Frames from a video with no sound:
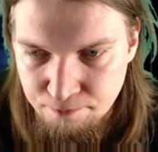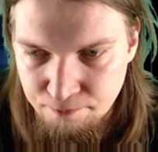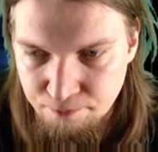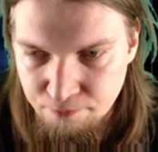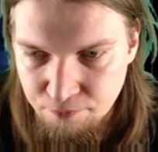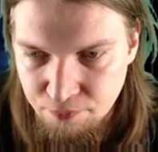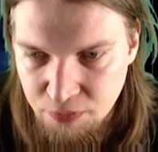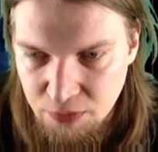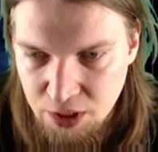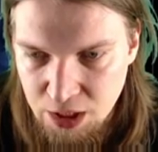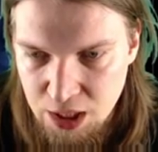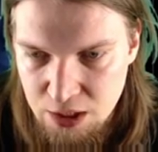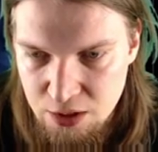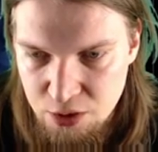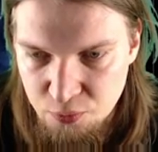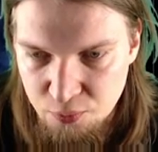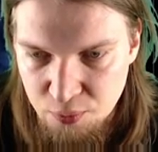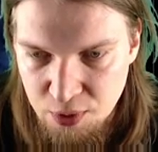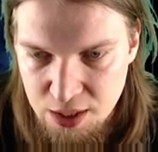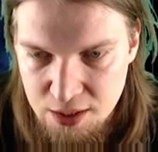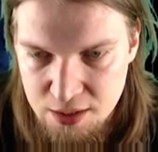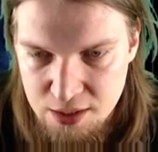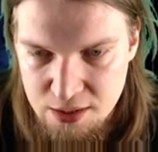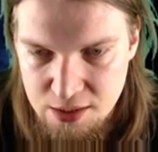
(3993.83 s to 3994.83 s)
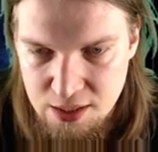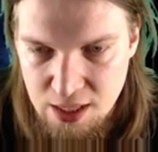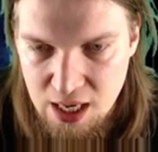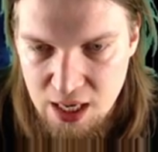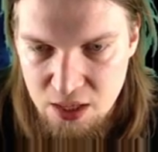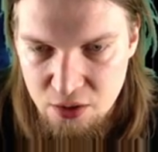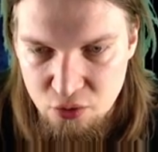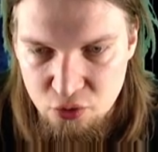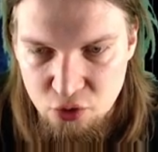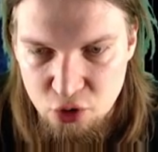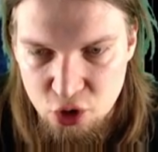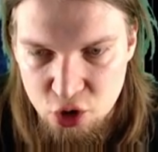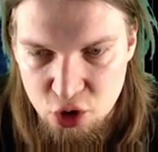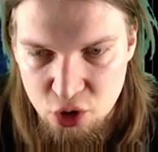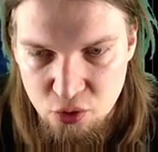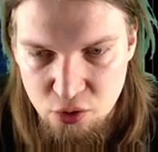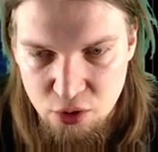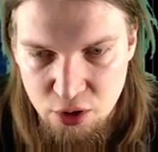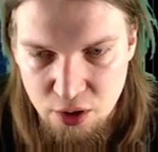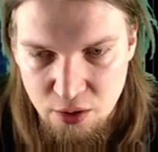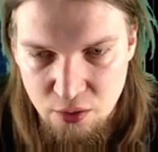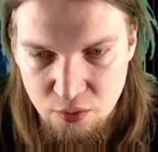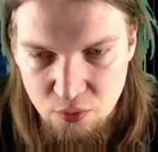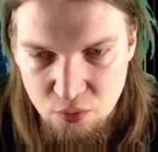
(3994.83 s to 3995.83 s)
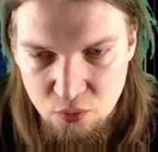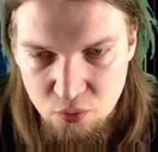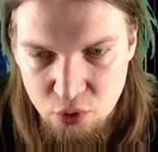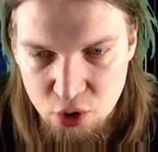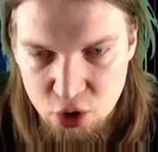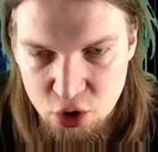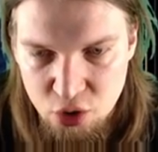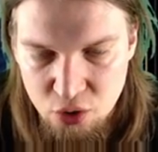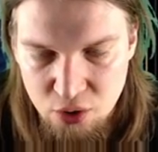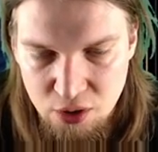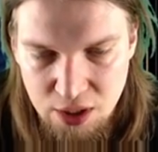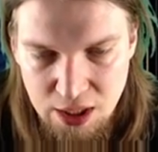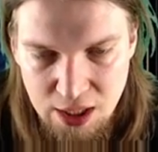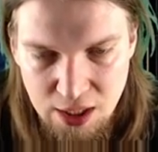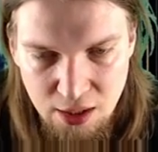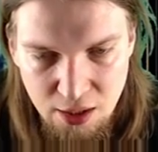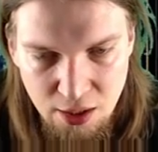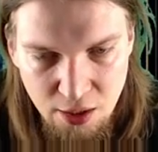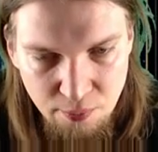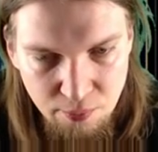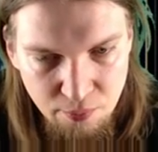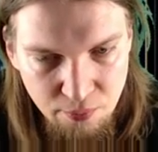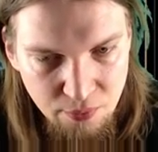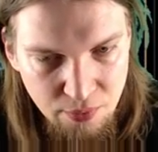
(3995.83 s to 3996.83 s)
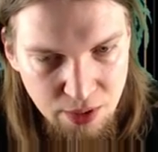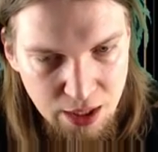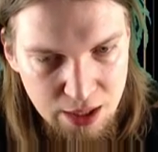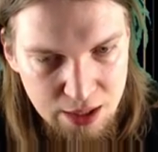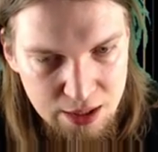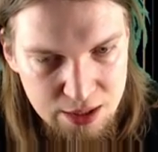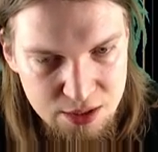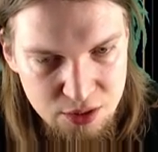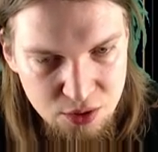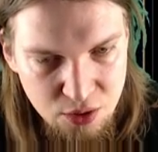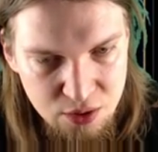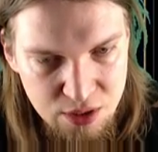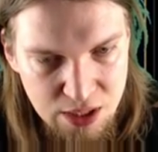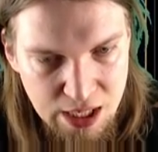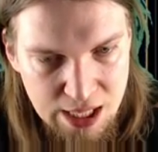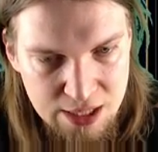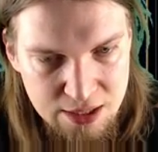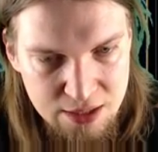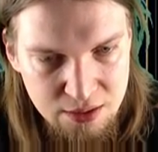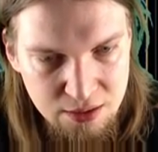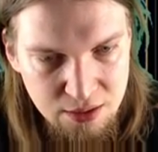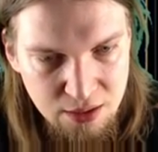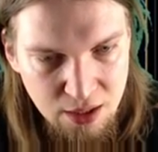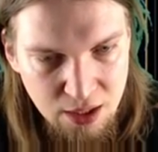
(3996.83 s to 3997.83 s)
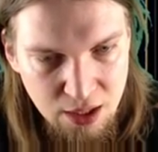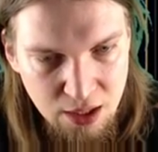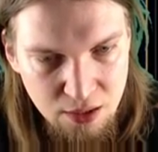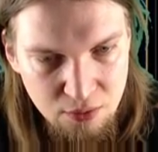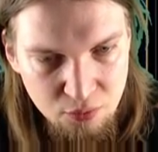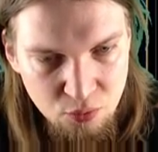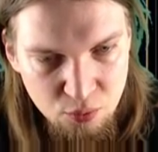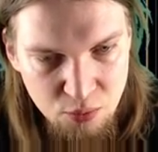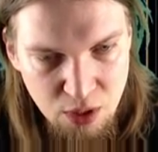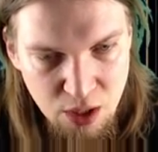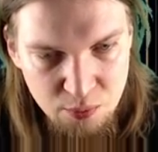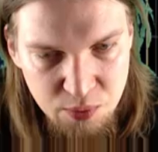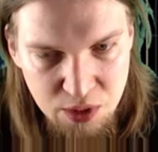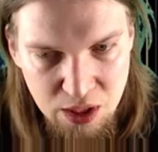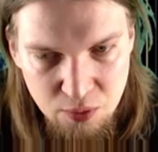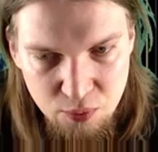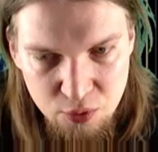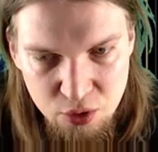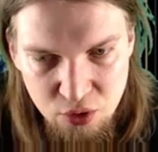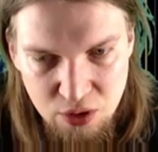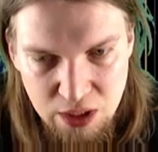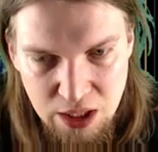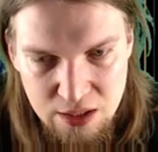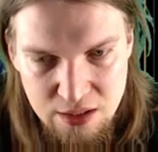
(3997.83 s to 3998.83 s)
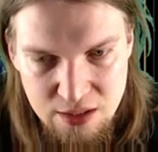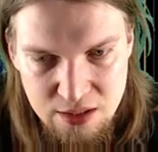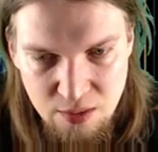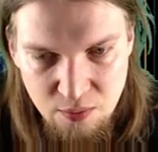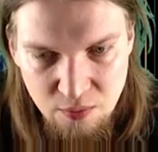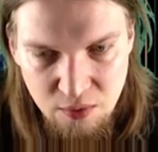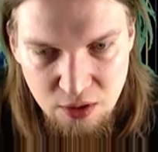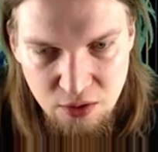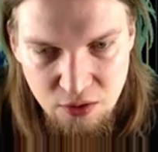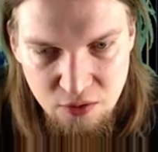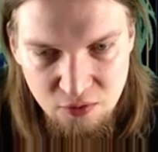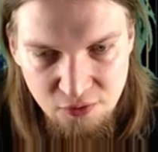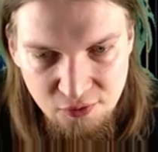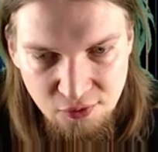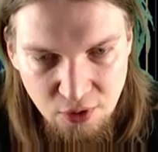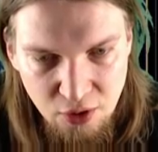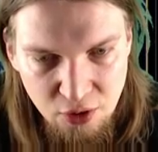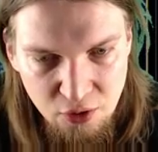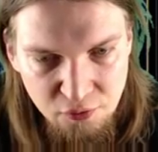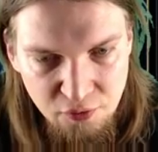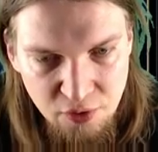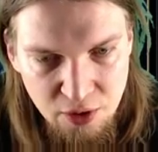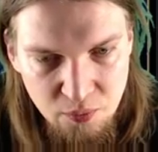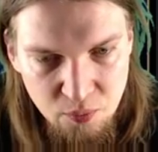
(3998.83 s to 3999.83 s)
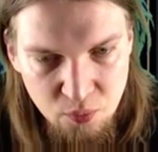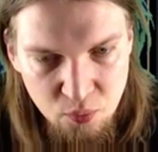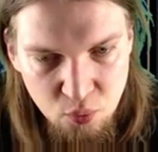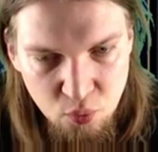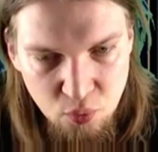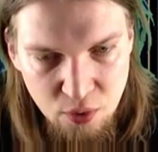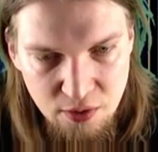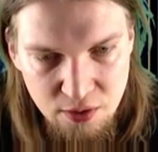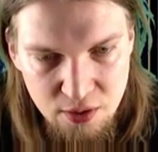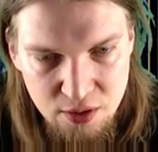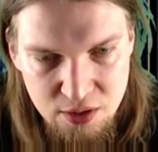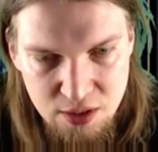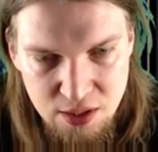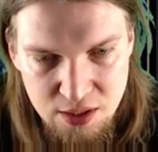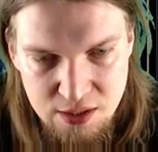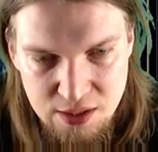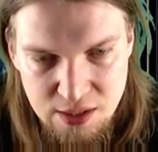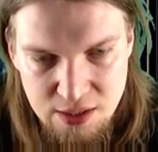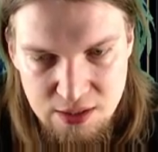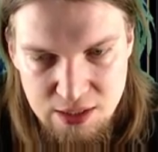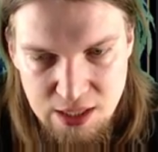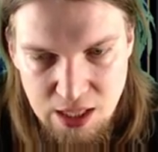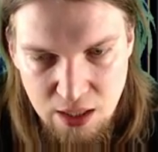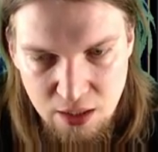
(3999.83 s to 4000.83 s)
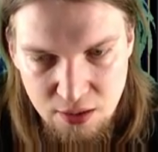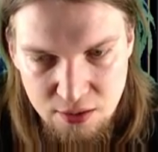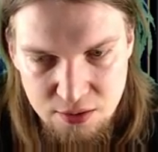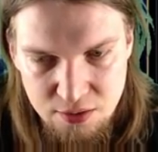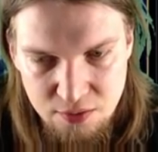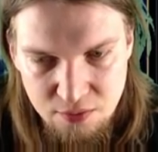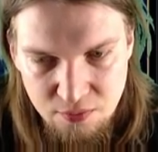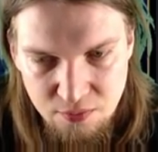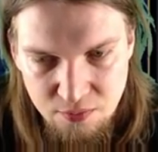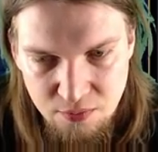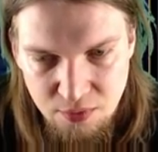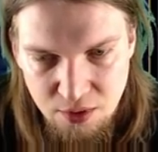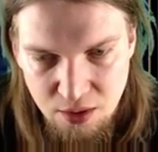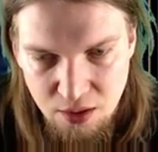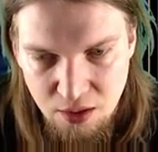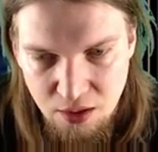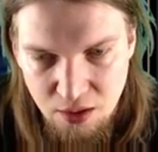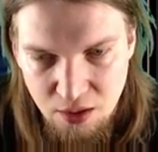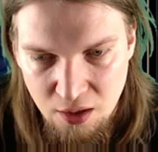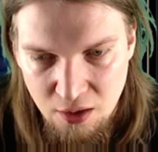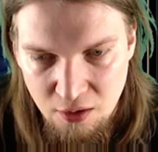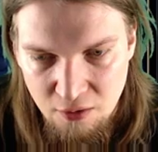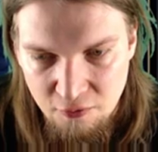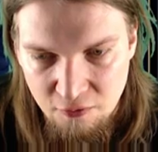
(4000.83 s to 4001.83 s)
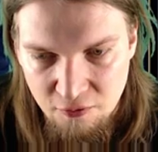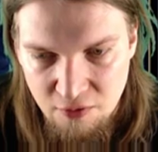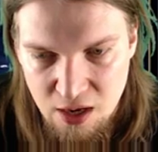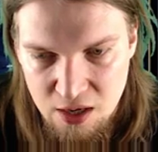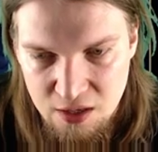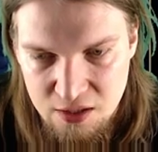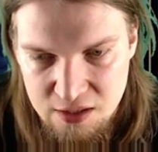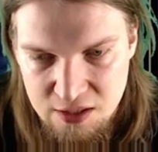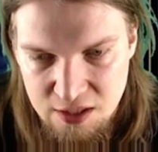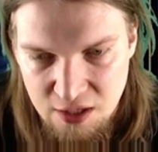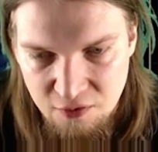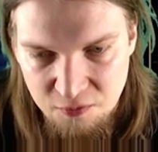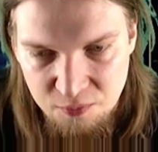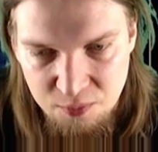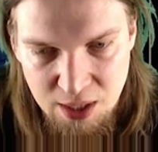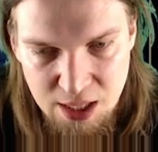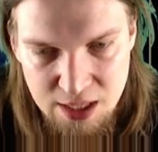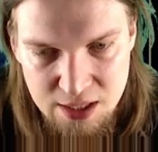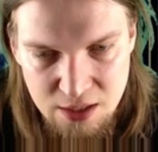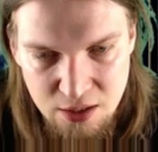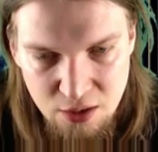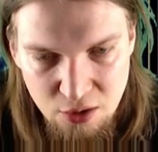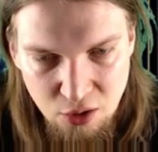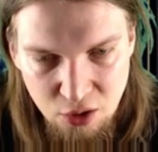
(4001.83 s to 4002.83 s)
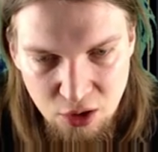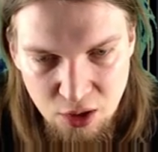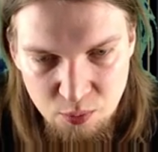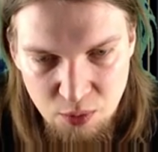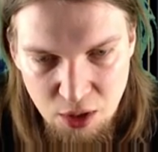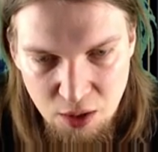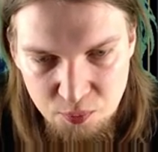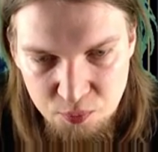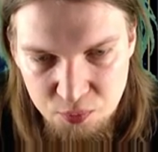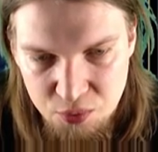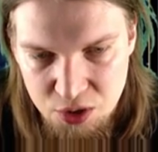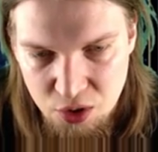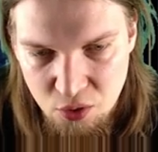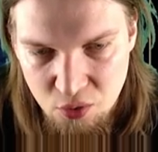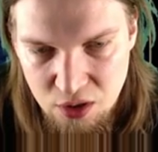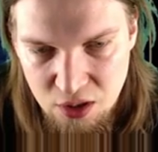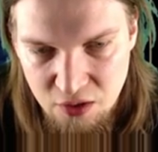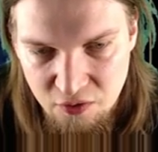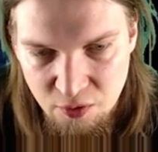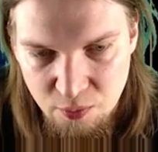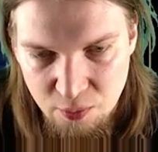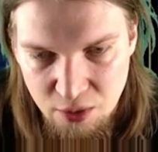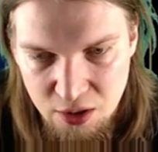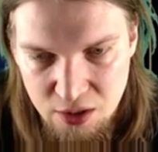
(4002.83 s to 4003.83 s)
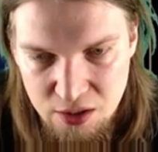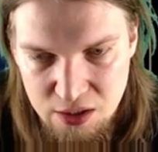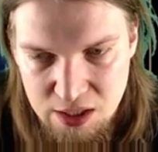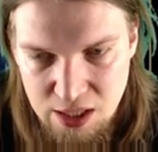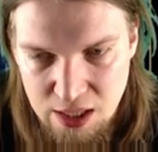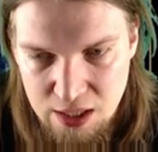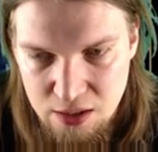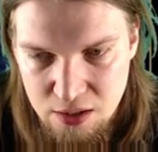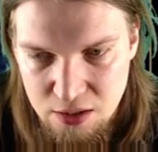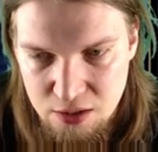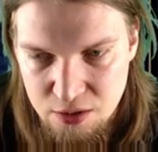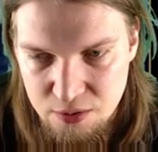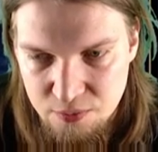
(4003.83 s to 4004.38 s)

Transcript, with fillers: Ketil places a hand on your shoulder. We shouldn't kill him, at least not yet. We might be able to get something useful out of him when the dust has settled. Find a safe place and lock him up, don't leave him unattended.